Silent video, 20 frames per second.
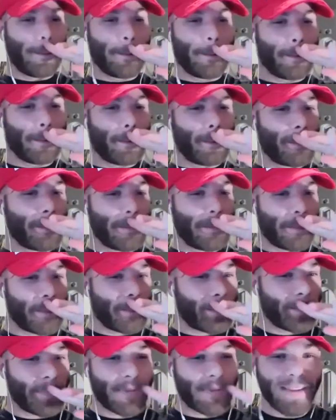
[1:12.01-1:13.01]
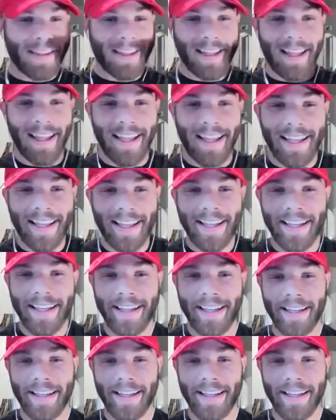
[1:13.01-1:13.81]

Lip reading: Nah, that wasn't me that had the scar.